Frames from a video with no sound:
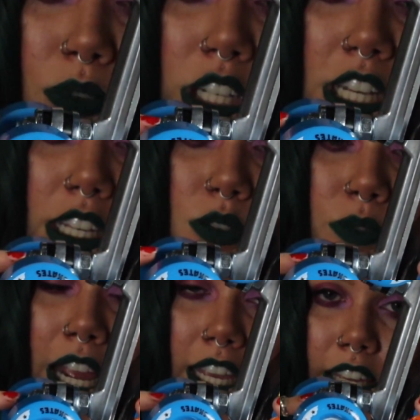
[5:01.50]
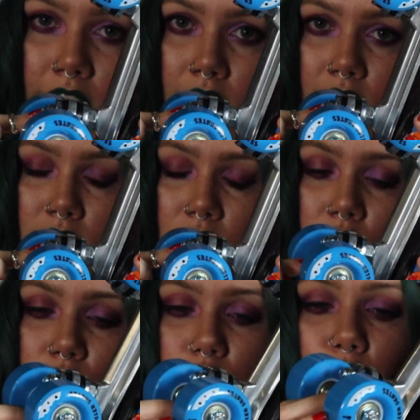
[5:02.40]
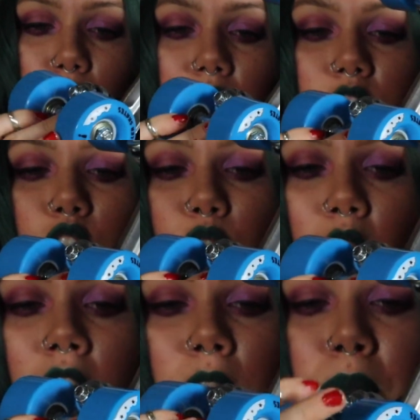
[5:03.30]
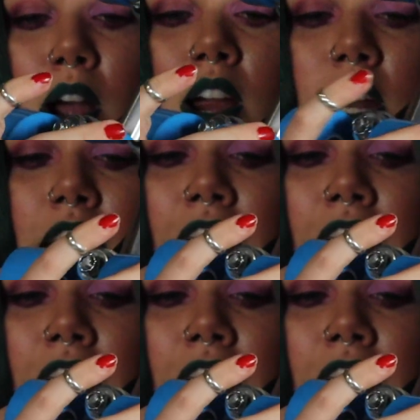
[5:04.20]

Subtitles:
which is right here. So the truck part,